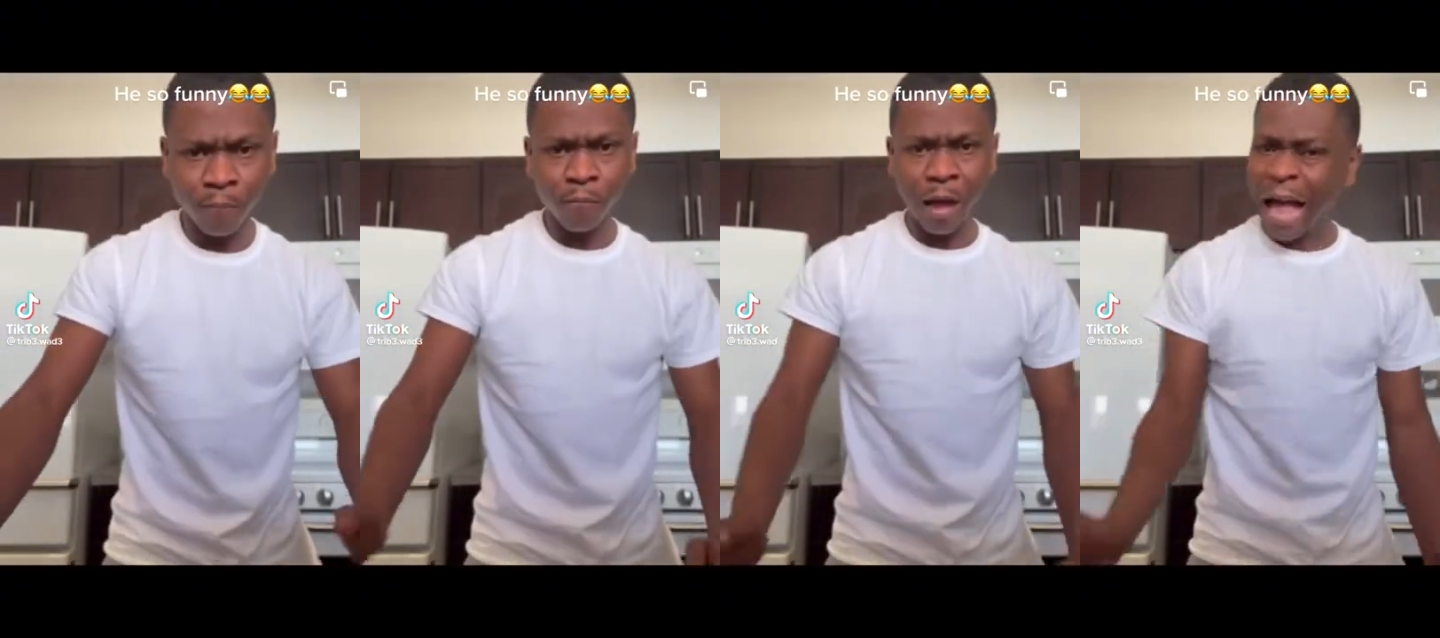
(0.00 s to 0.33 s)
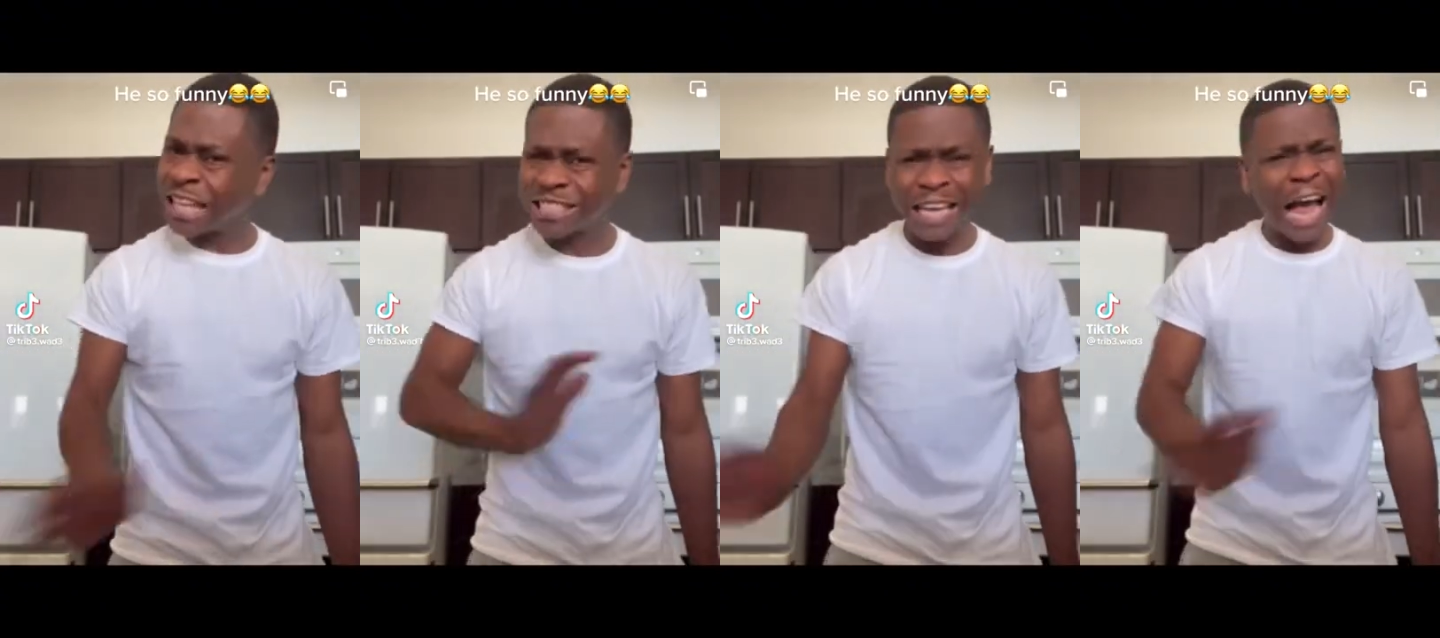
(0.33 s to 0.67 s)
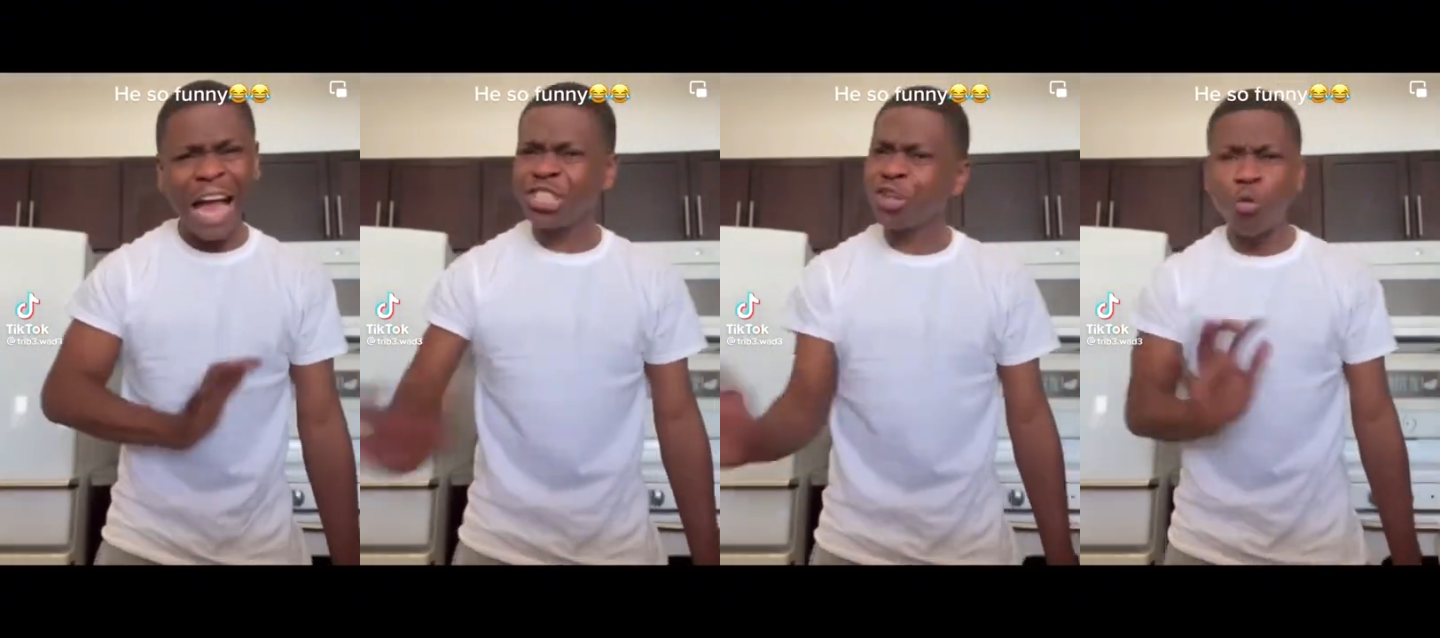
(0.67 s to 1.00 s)
I say, I
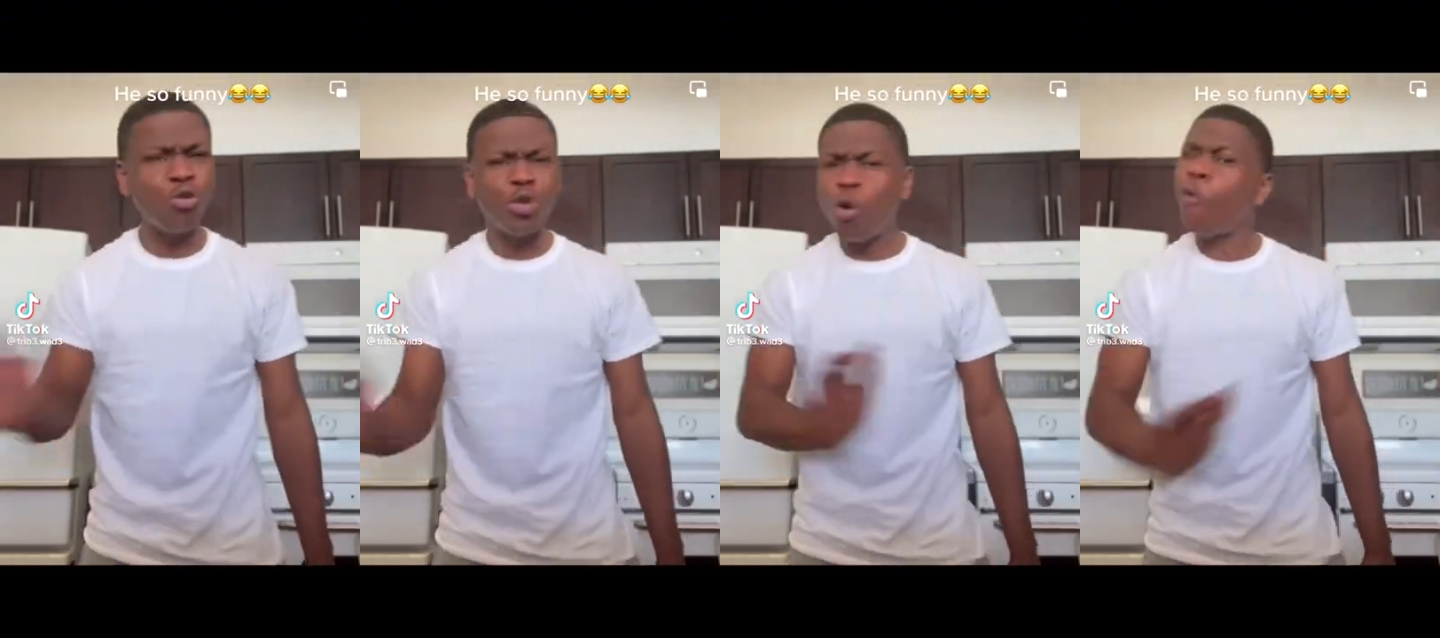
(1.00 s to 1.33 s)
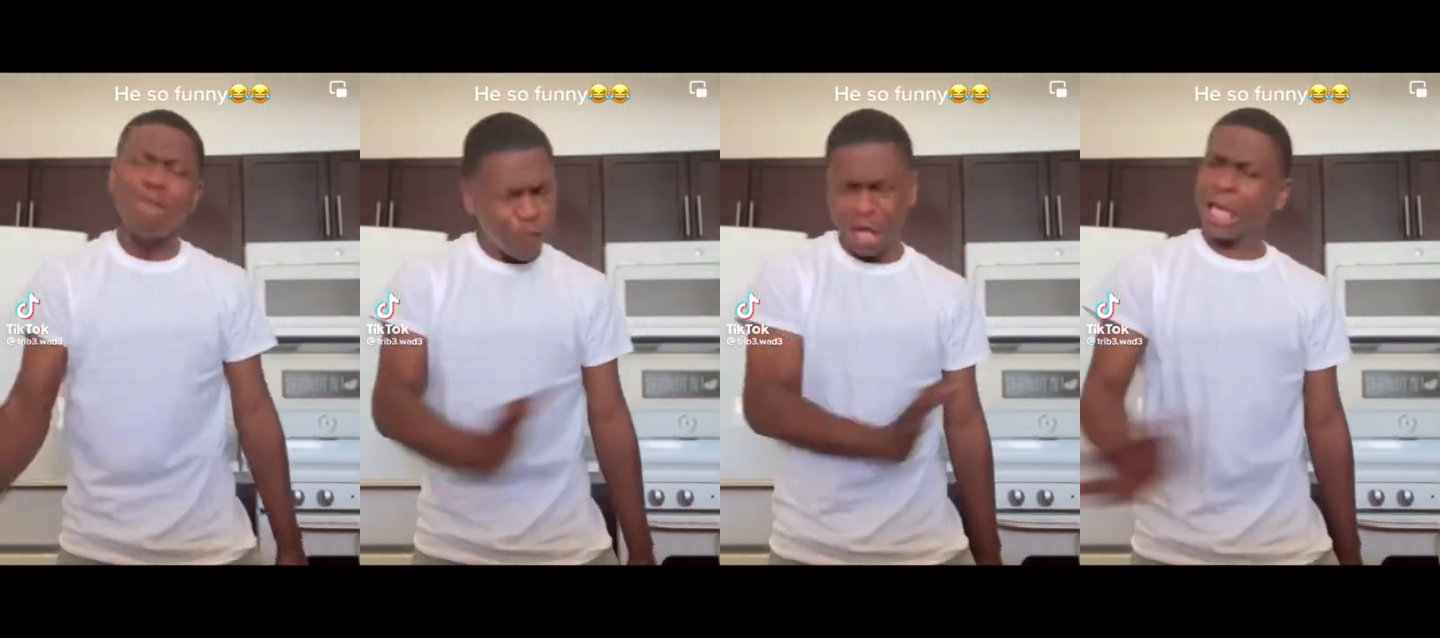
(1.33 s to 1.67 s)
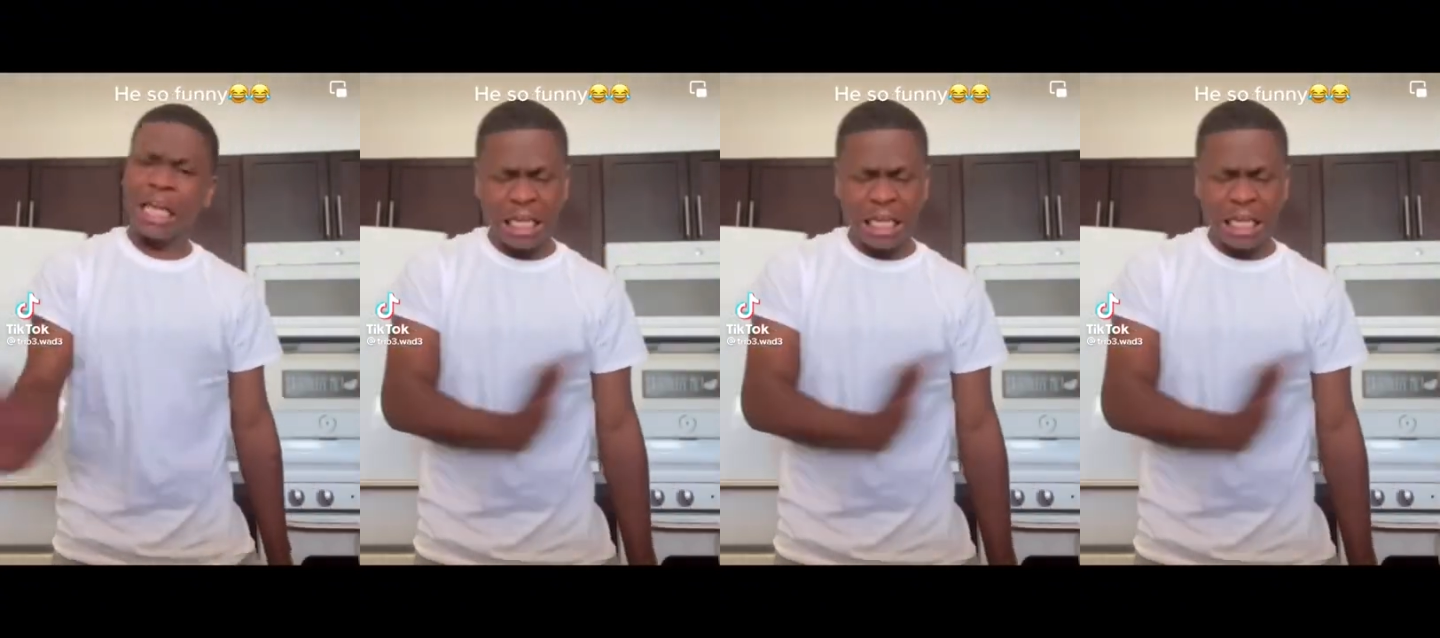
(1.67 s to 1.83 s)
know you in